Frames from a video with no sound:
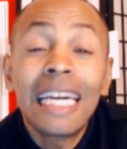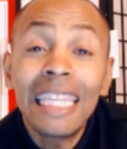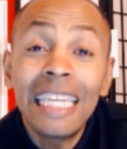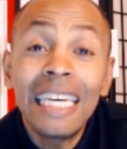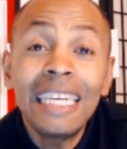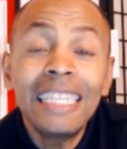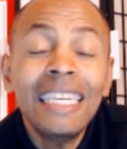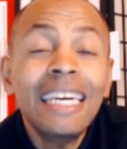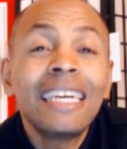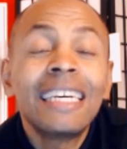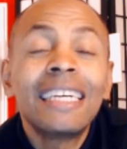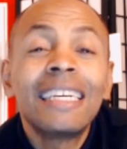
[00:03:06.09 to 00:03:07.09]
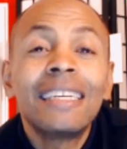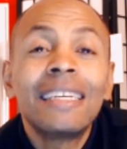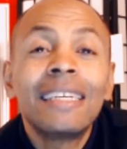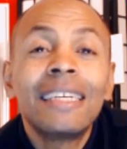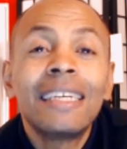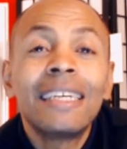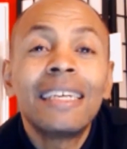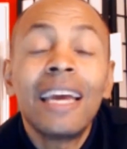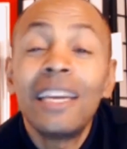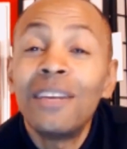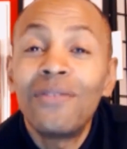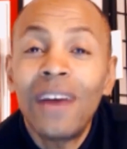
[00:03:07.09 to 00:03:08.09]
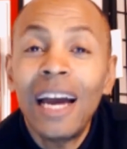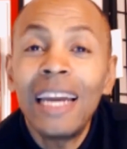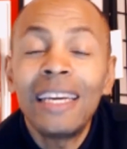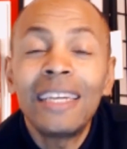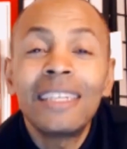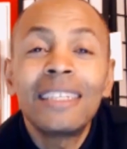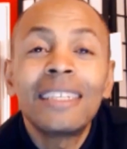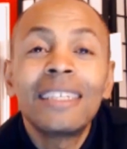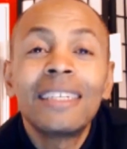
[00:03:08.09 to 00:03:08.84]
clean, and inviting,